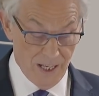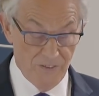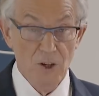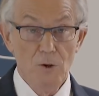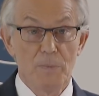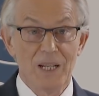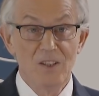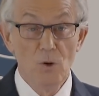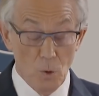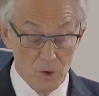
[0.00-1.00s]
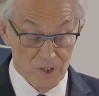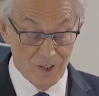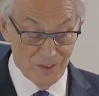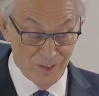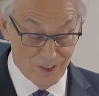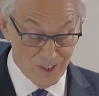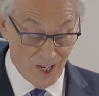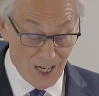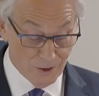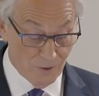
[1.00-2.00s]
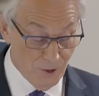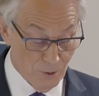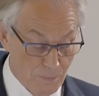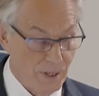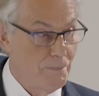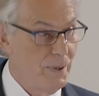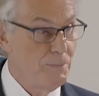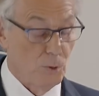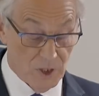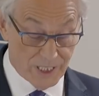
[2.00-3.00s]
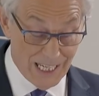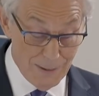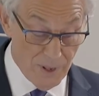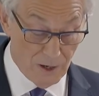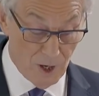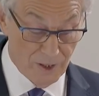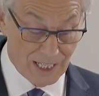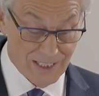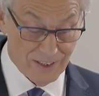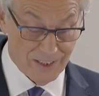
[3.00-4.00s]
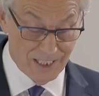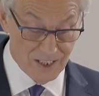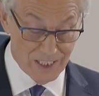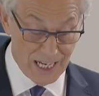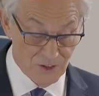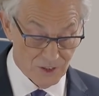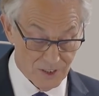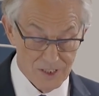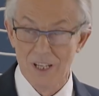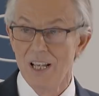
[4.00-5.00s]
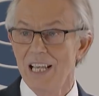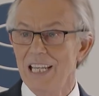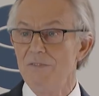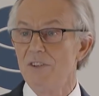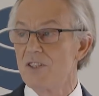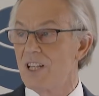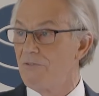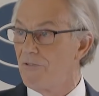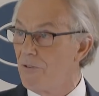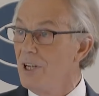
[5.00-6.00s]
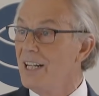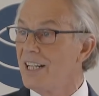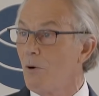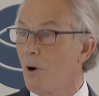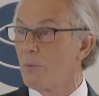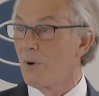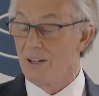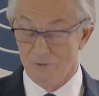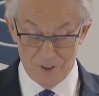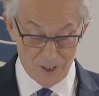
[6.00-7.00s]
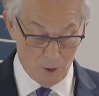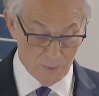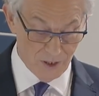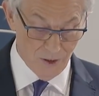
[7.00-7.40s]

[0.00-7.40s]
if Europe ignores the desire of European people to keep their own identity as nations, even as they freely cooperate for the common